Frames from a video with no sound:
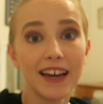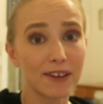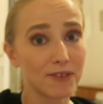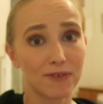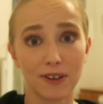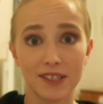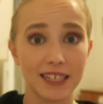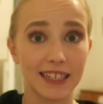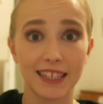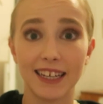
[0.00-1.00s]
If you've not
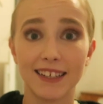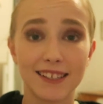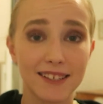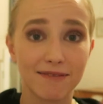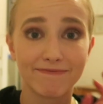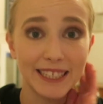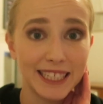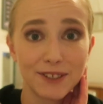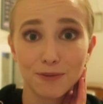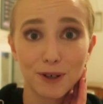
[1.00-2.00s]
seen this, you
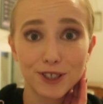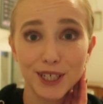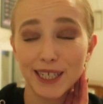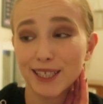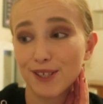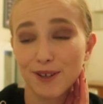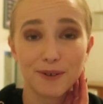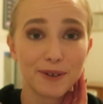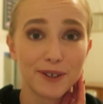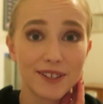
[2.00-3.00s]
need to watch it. It's
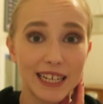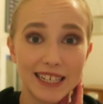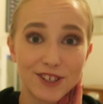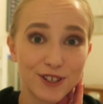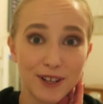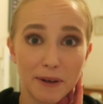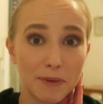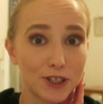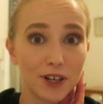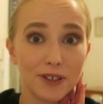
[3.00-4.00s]
so good. It is just like
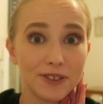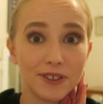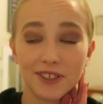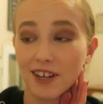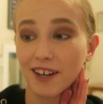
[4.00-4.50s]
my childhood.